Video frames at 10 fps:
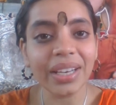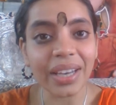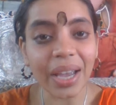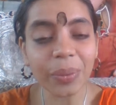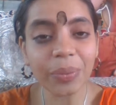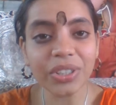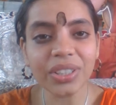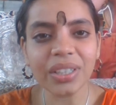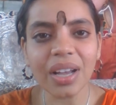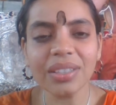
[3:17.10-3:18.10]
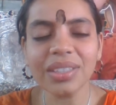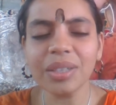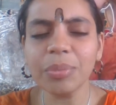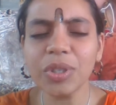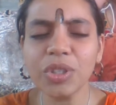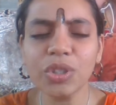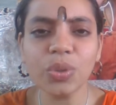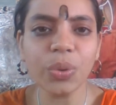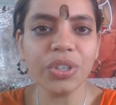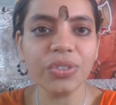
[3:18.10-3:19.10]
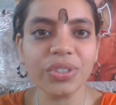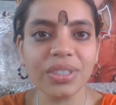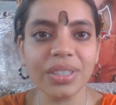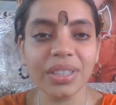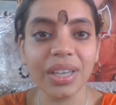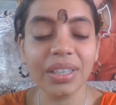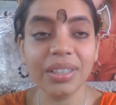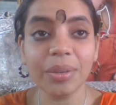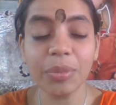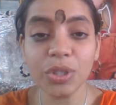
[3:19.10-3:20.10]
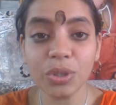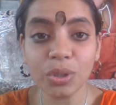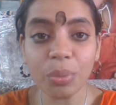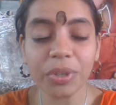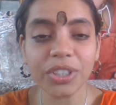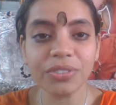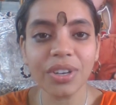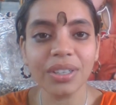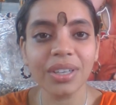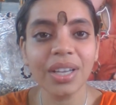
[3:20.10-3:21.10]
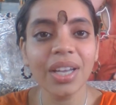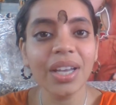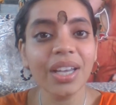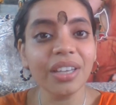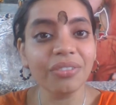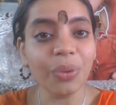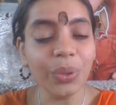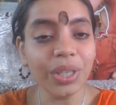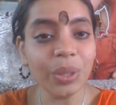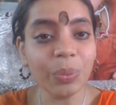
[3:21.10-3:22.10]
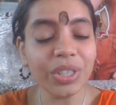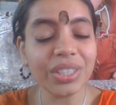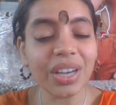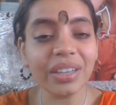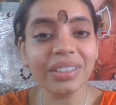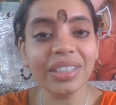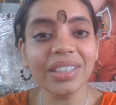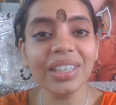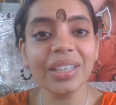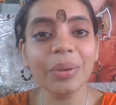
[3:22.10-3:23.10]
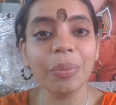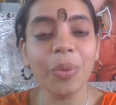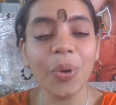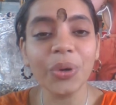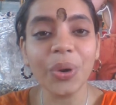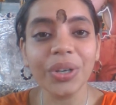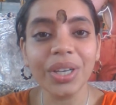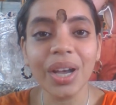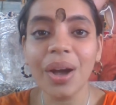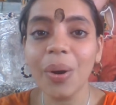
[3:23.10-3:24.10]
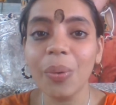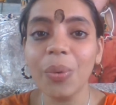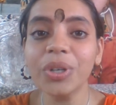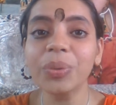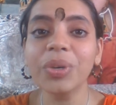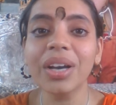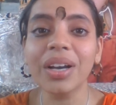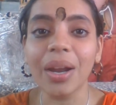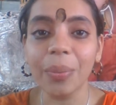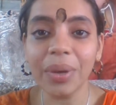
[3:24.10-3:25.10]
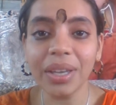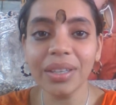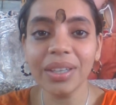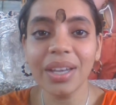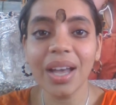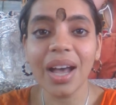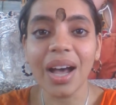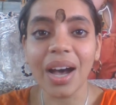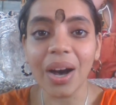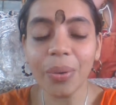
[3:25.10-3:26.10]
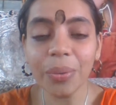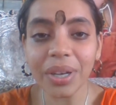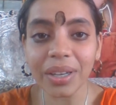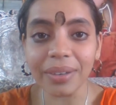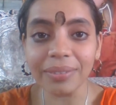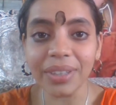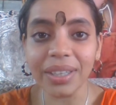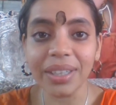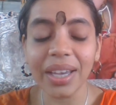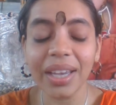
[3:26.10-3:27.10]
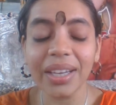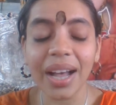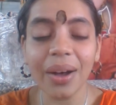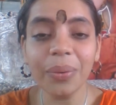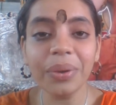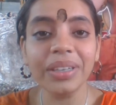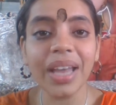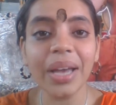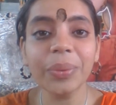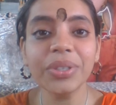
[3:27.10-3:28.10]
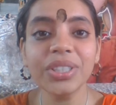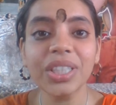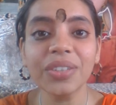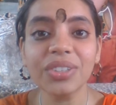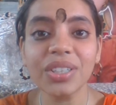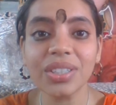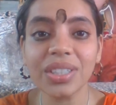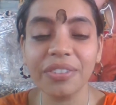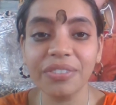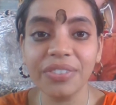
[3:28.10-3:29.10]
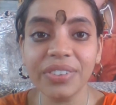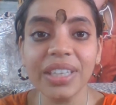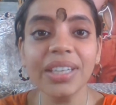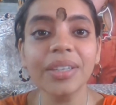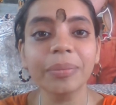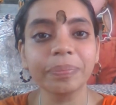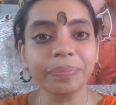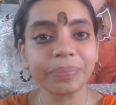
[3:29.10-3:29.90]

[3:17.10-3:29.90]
Language class can be so interesting and can be so much fun if only we start thinking more on what we are conveying, how we are conveying, and how a language gives us that freedom,